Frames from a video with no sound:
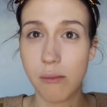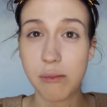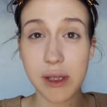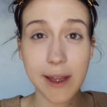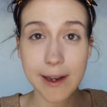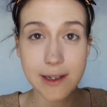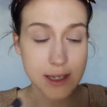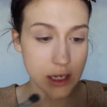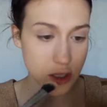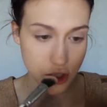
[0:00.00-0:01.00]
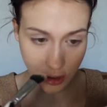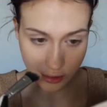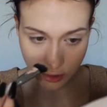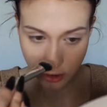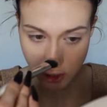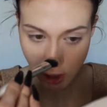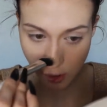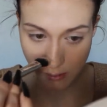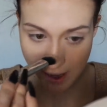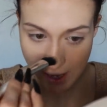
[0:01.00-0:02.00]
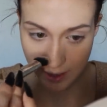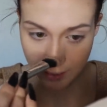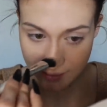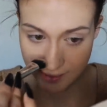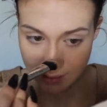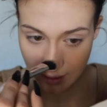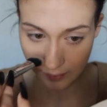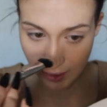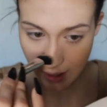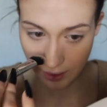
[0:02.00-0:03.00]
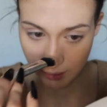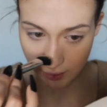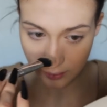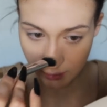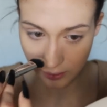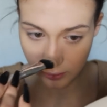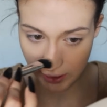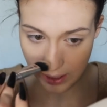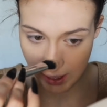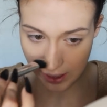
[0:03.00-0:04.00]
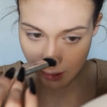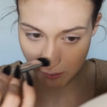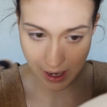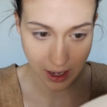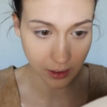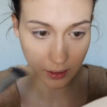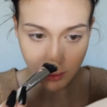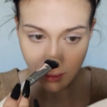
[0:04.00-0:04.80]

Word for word: plain t-shirts or tote bags and like literally hand make